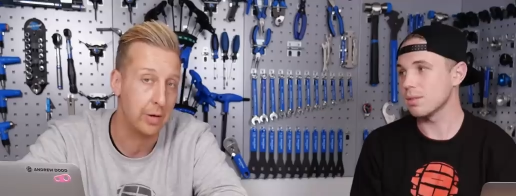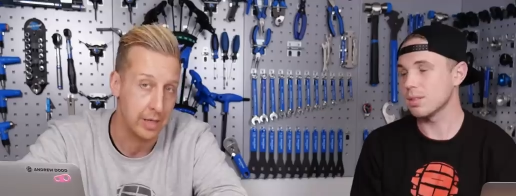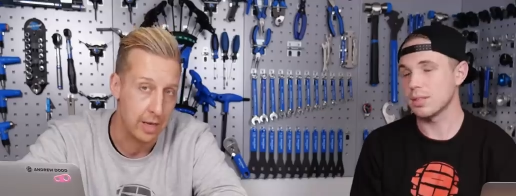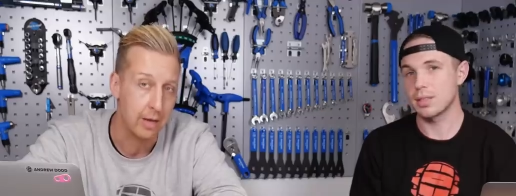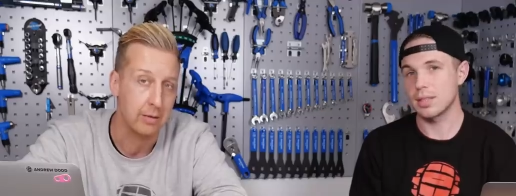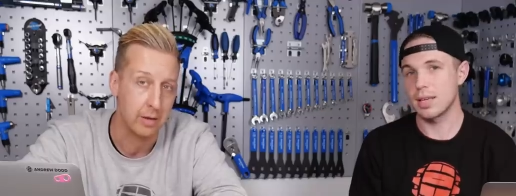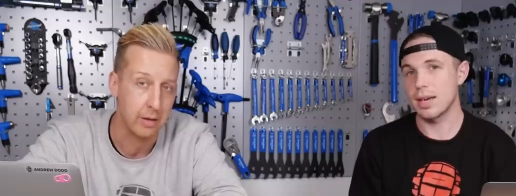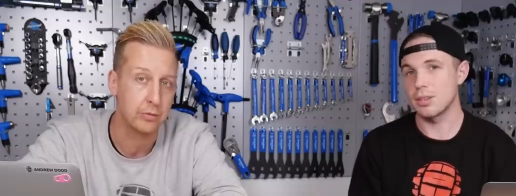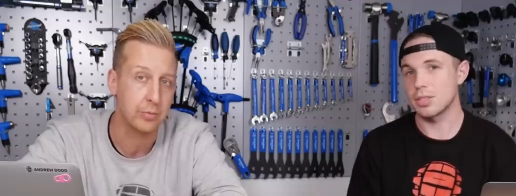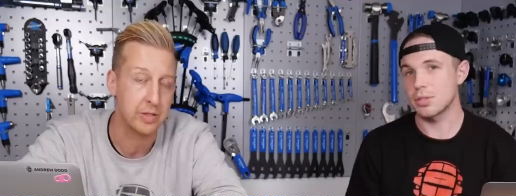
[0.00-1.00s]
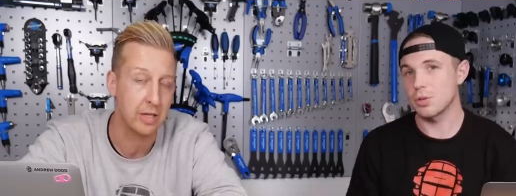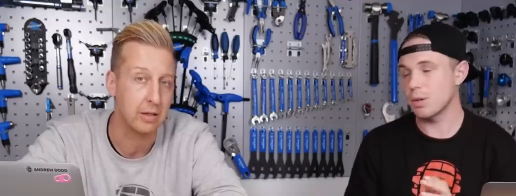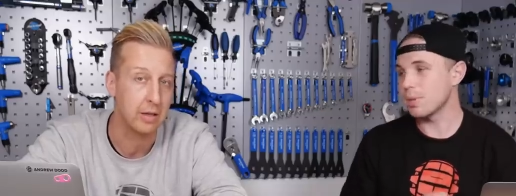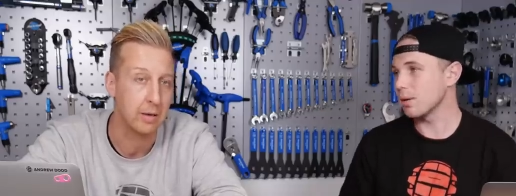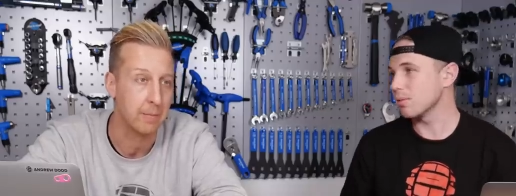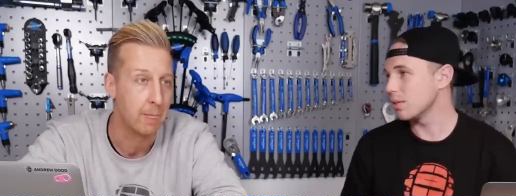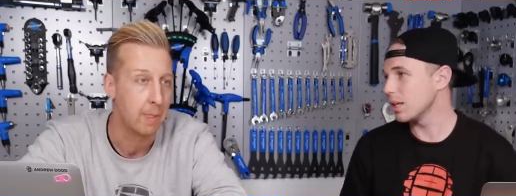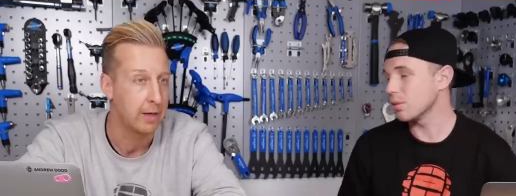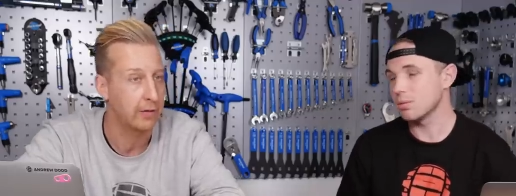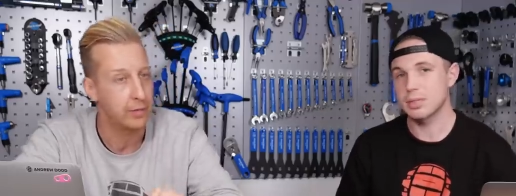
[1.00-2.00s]
Speaker 1: it, yeah, yeah, one hundred percent. Just talk about yeah.
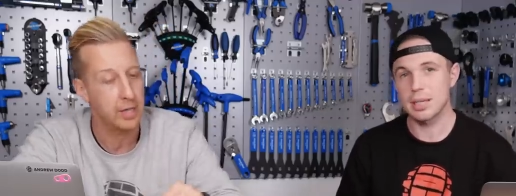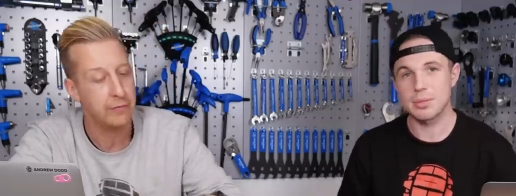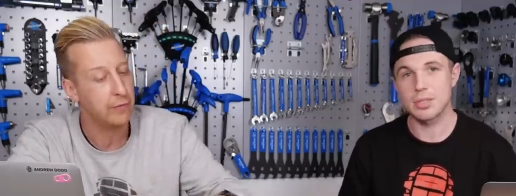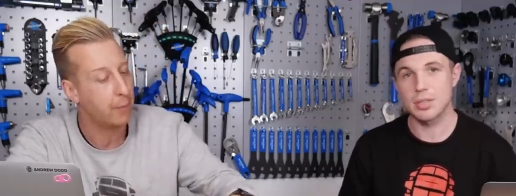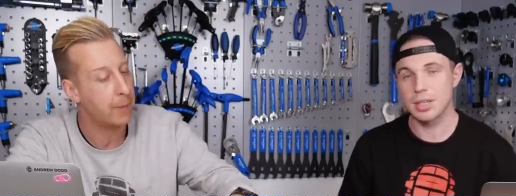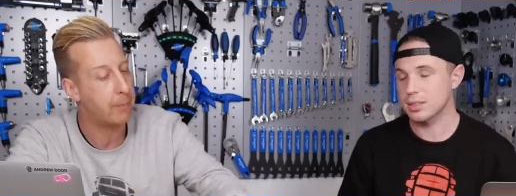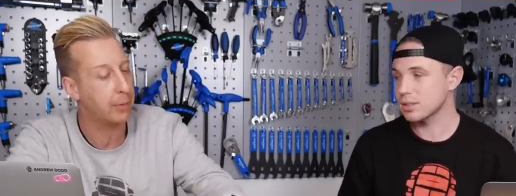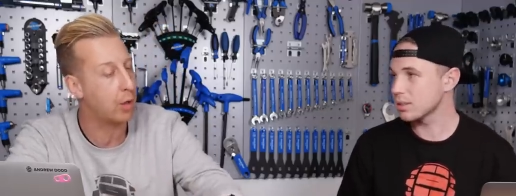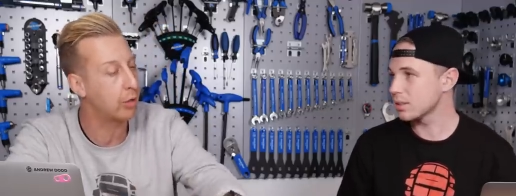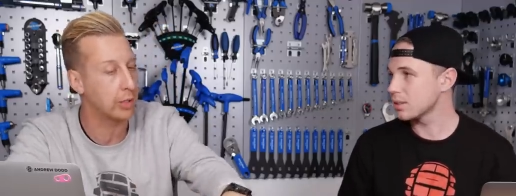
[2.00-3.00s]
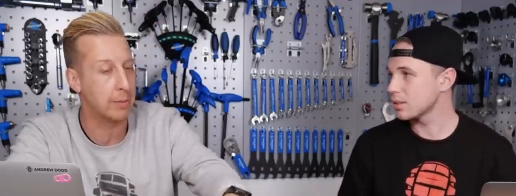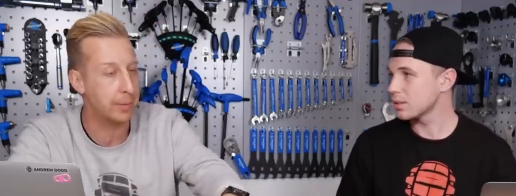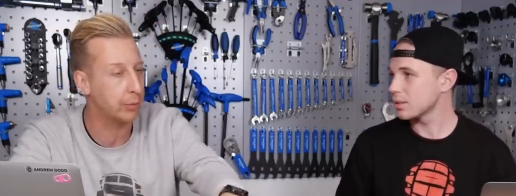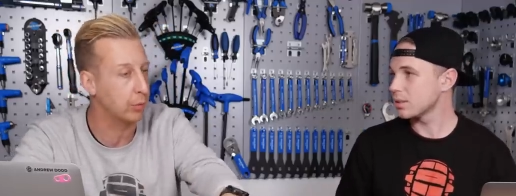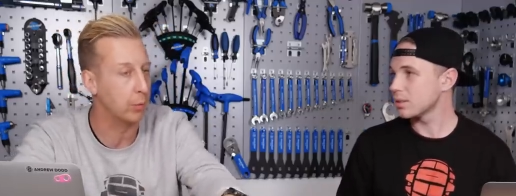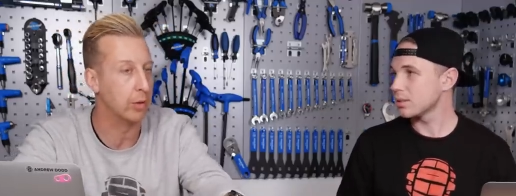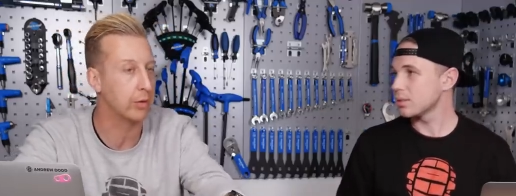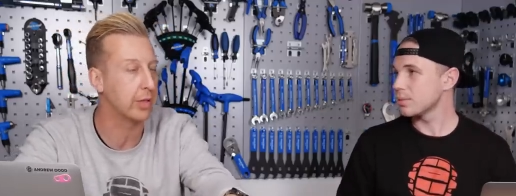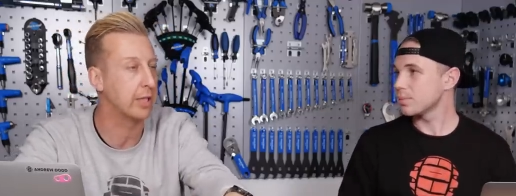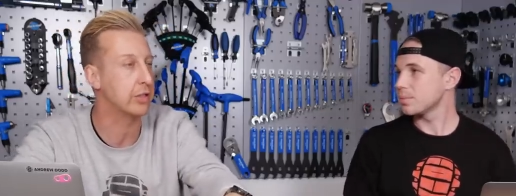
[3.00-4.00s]
little if, tips even and for tricks. People that aren't going to build a wheel,
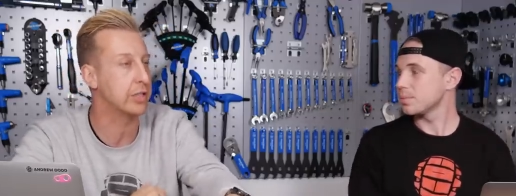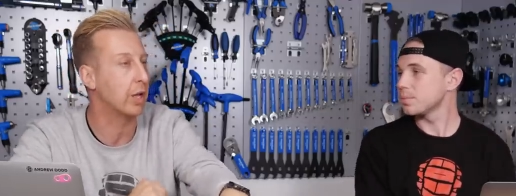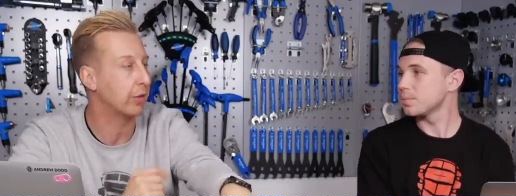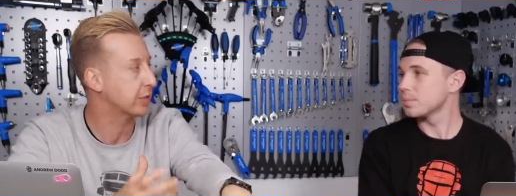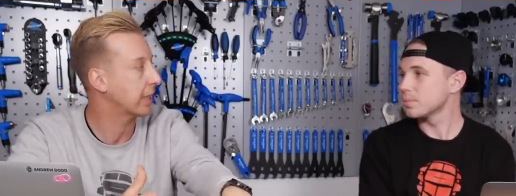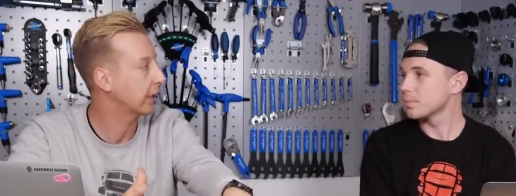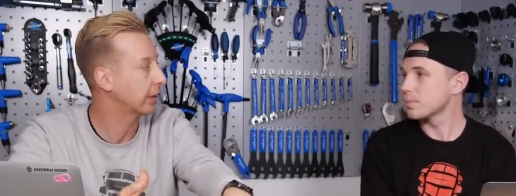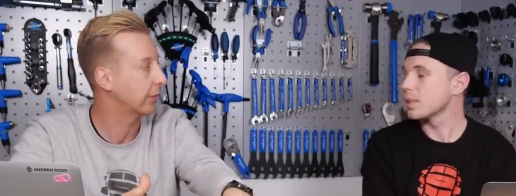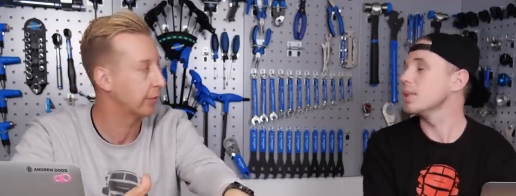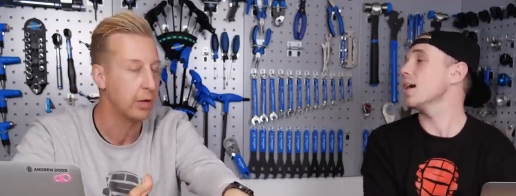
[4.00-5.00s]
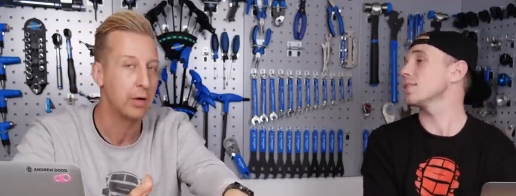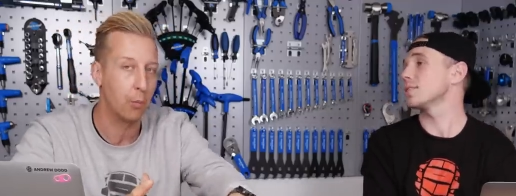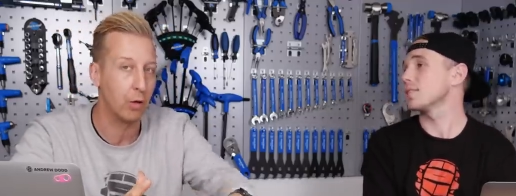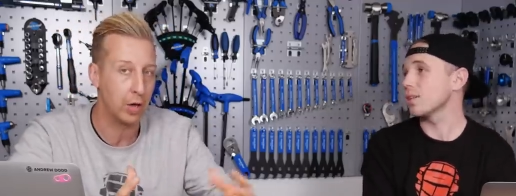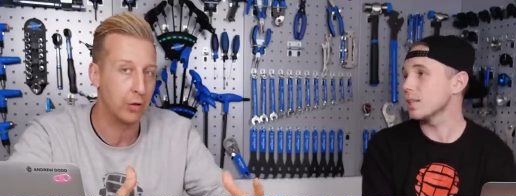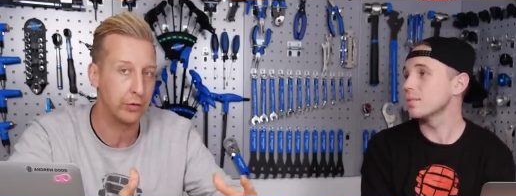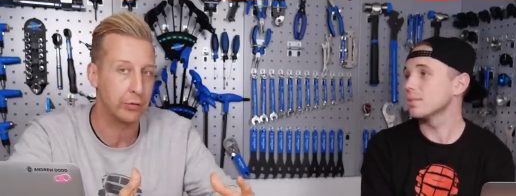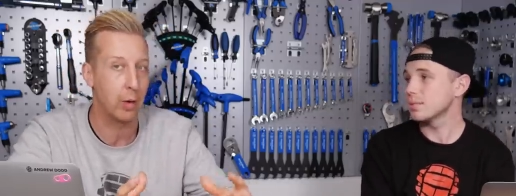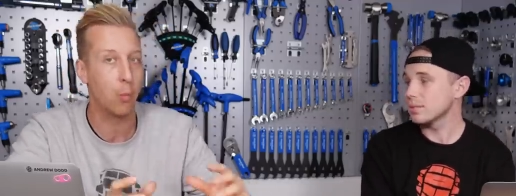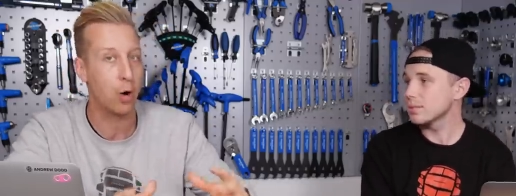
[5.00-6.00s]
I think just the understanding of yes, what goes
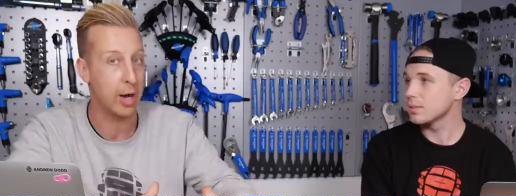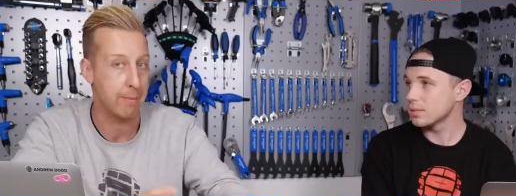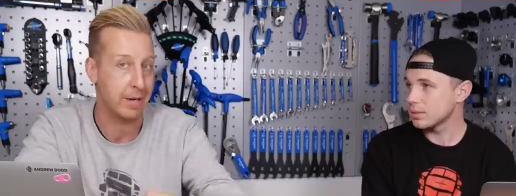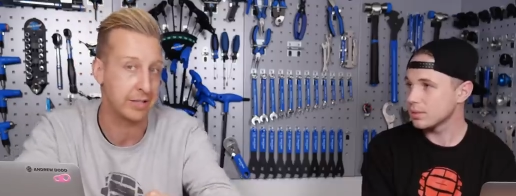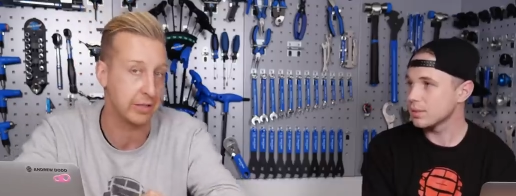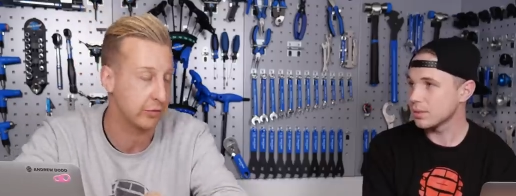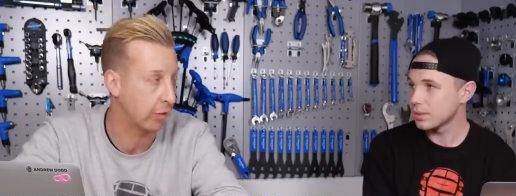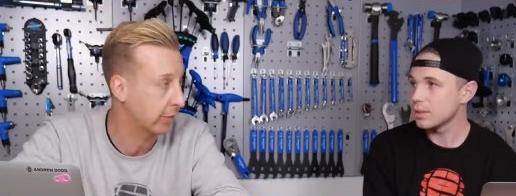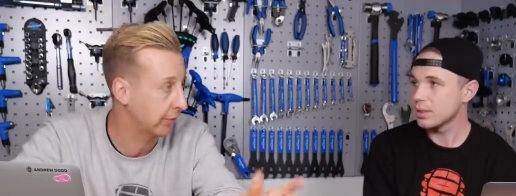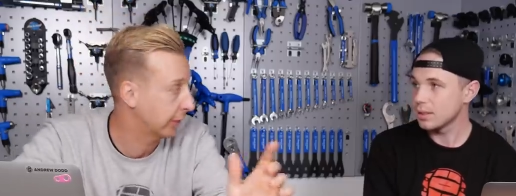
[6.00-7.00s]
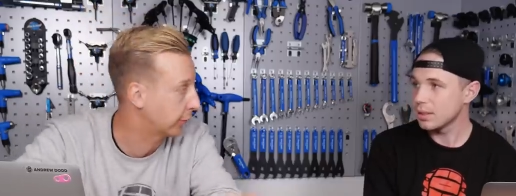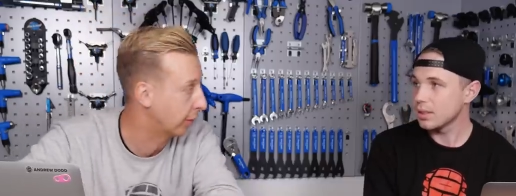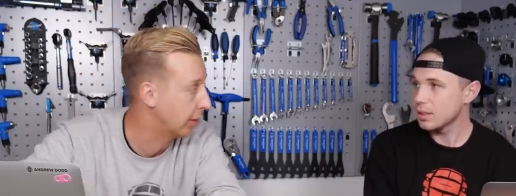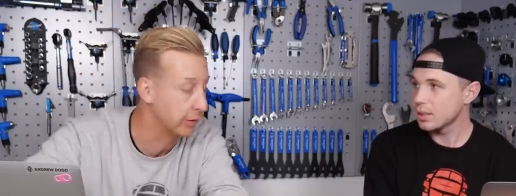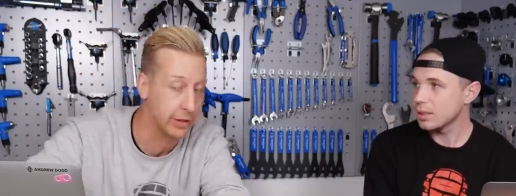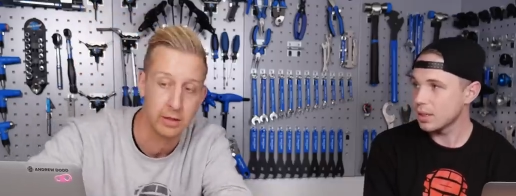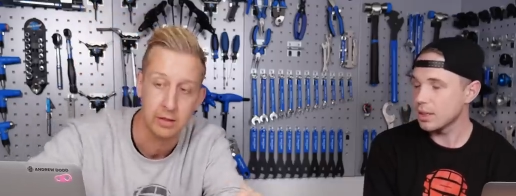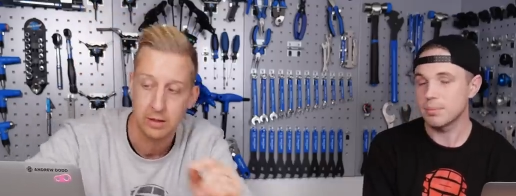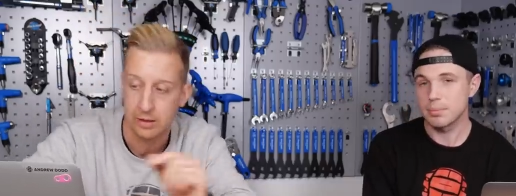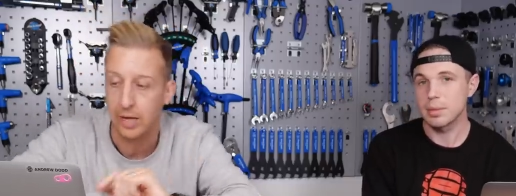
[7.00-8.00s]
into it and why it makes it strong, I think that's a great idea.
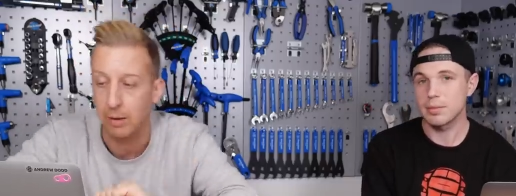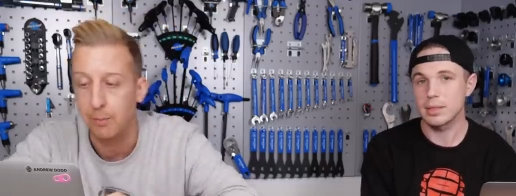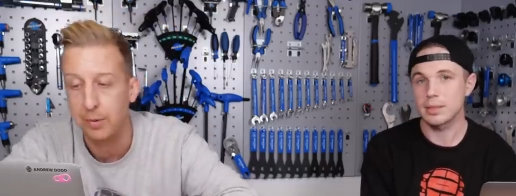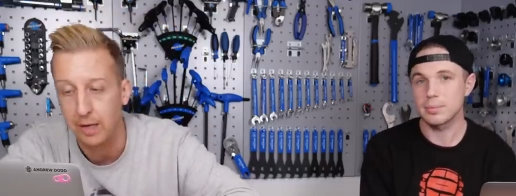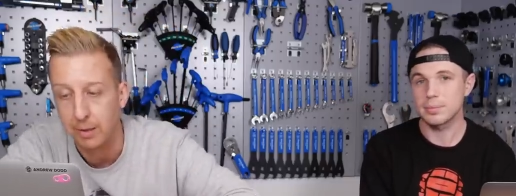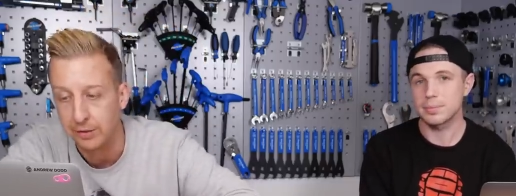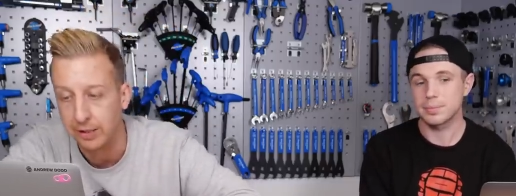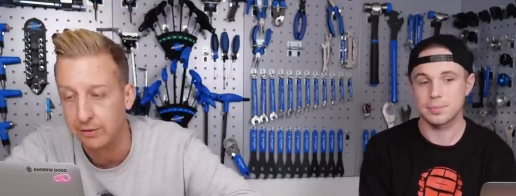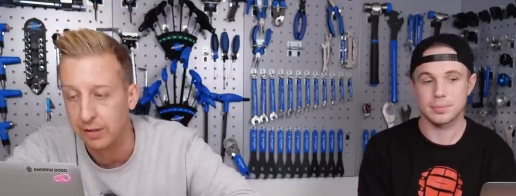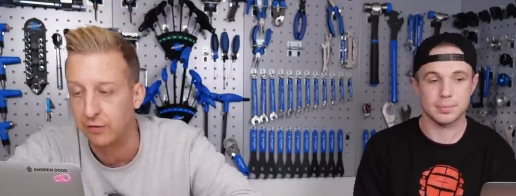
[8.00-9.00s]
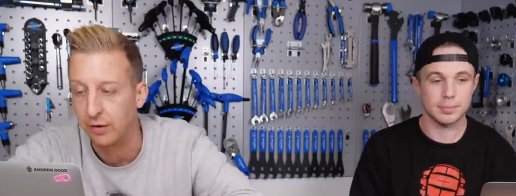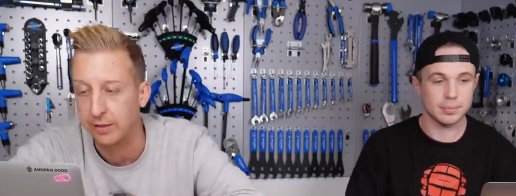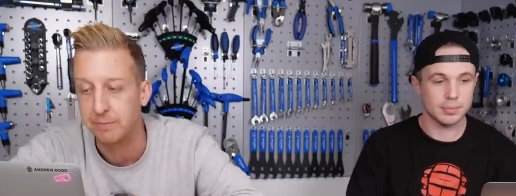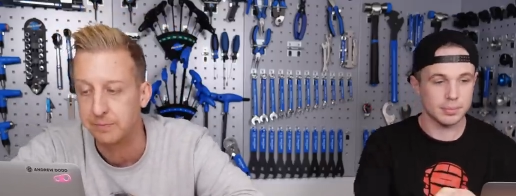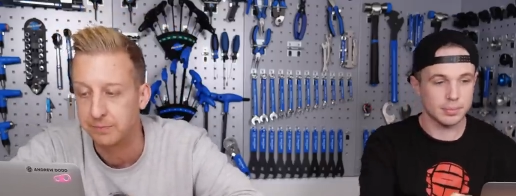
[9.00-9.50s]
Yeah, yeah, we'll put that one down, definitely.